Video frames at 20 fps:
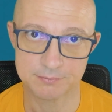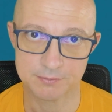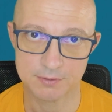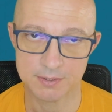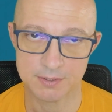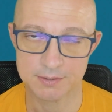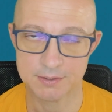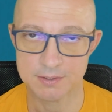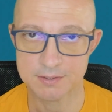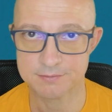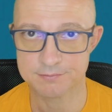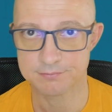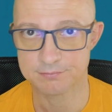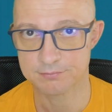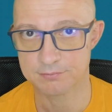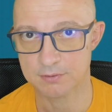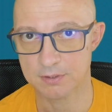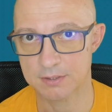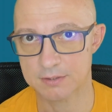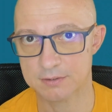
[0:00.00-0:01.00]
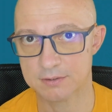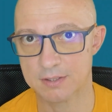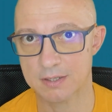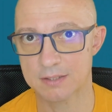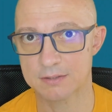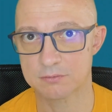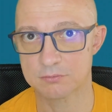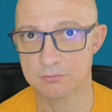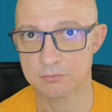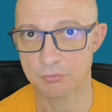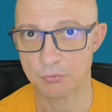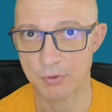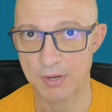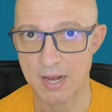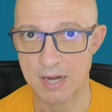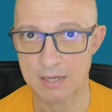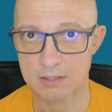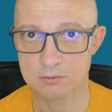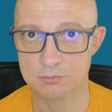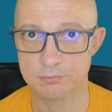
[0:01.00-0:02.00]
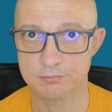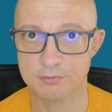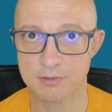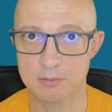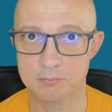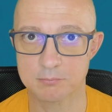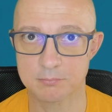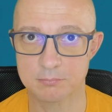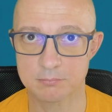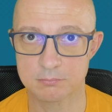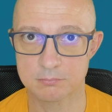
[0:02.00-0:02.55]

It can react to some